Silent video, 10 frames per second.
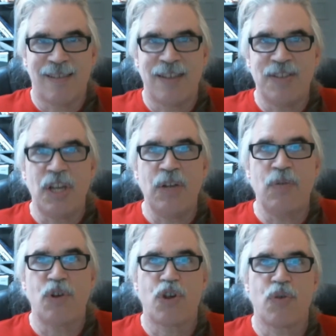continue
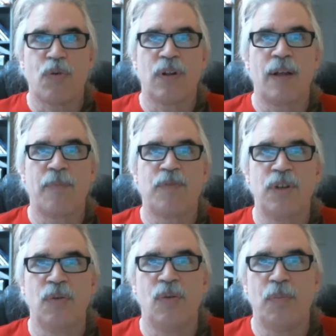to shorten up to
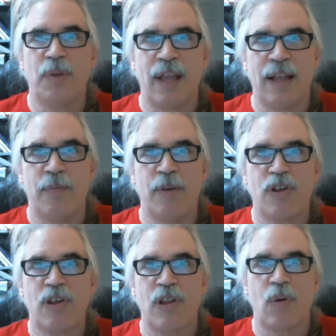Yule, but at a
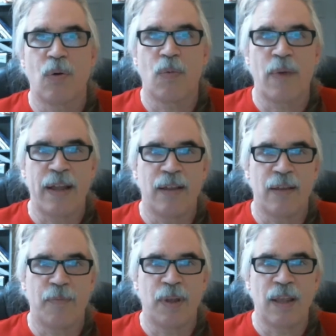much slower rate.
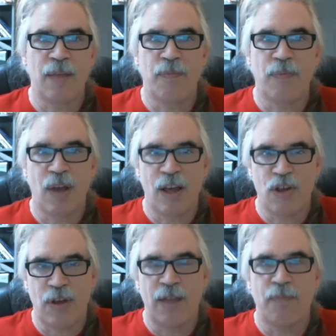But then
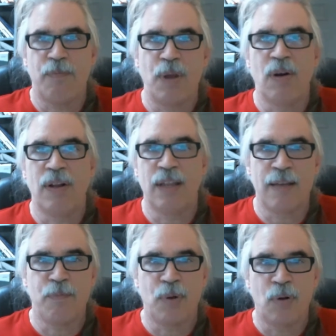as you get beyond
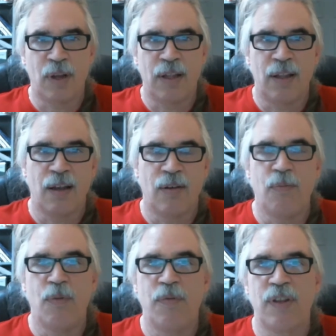Imbolc and
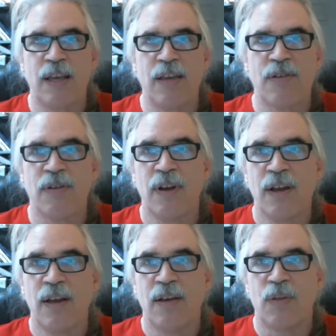moving to Easter,
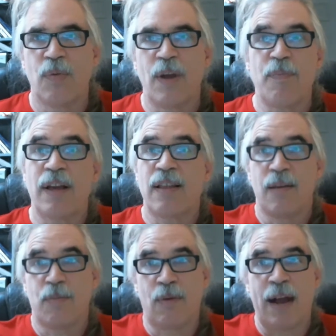the rate picks
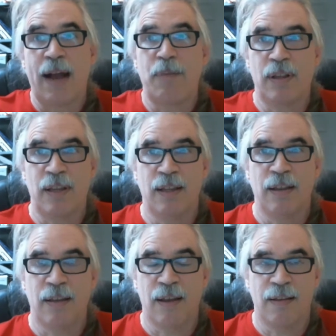up rapidly,
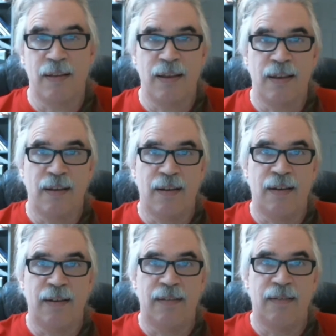and the
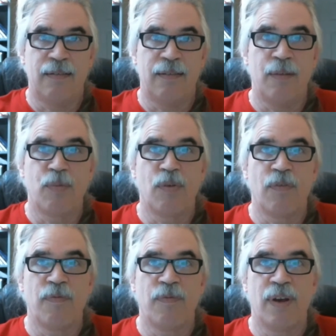number
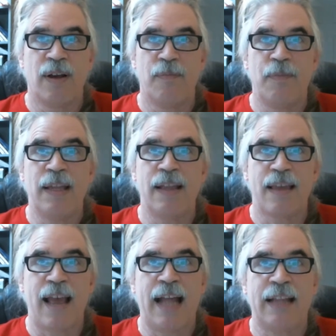of
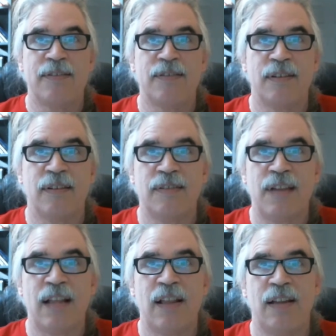minutes added to the
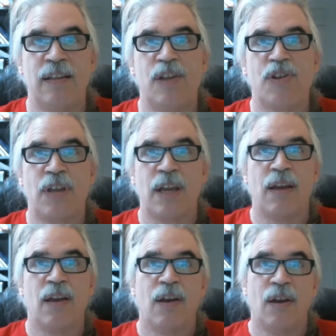daylight in each day